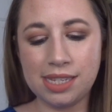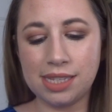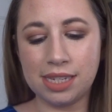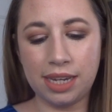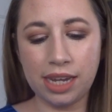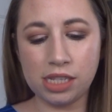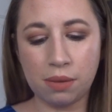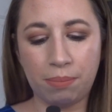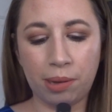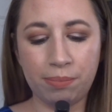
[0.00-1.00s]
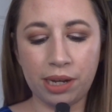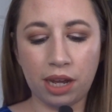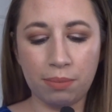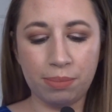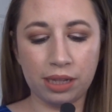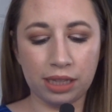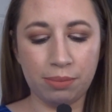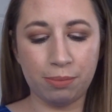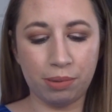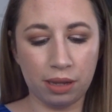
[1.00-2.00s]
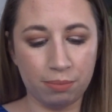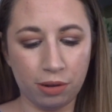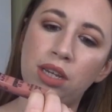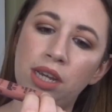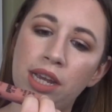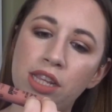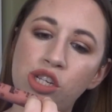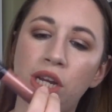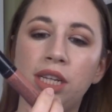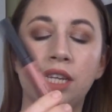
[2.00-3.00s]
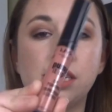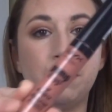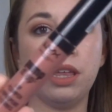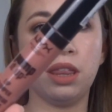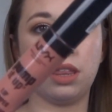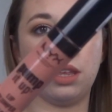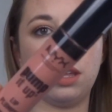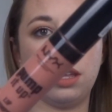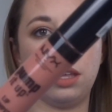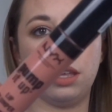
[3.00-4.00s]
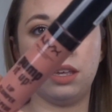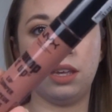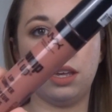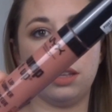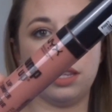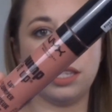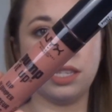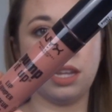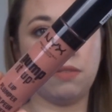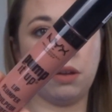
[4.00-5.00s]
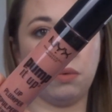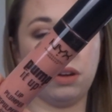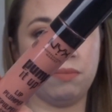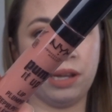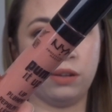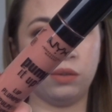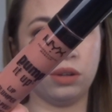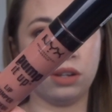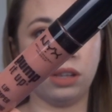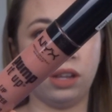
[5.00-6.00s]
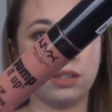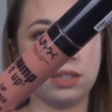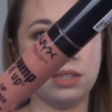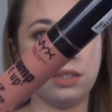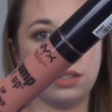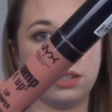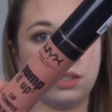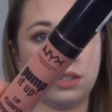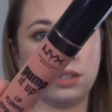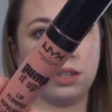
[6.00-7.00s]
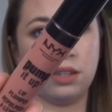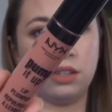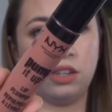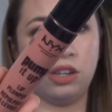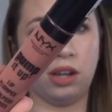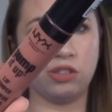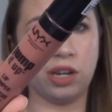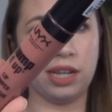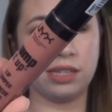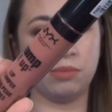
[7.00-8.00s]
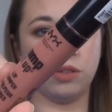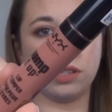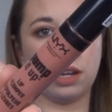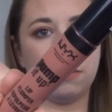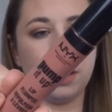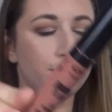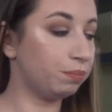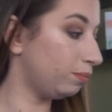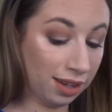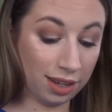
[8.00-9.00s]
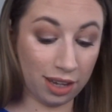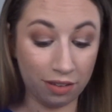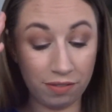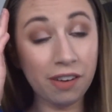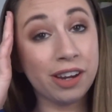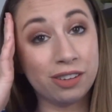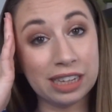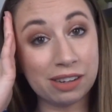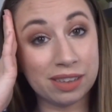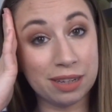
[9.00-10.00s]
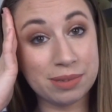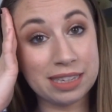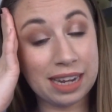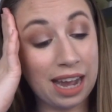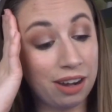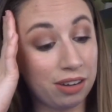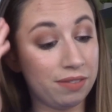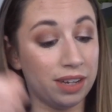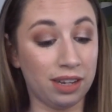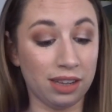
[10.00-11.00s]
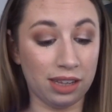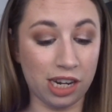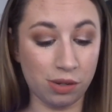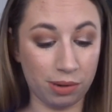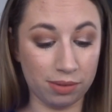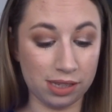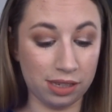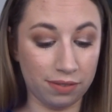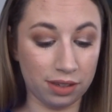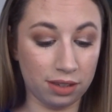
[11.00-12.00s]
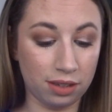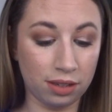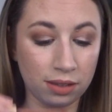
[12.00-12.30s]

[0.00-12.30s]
is the NYX Pump It Up Lip Plumper in the shade Elizabeth. This is definitely one of my older glosses. I'll try to get some use out of it. A very old liquid lipstick. I don't even, I should probably see if it's,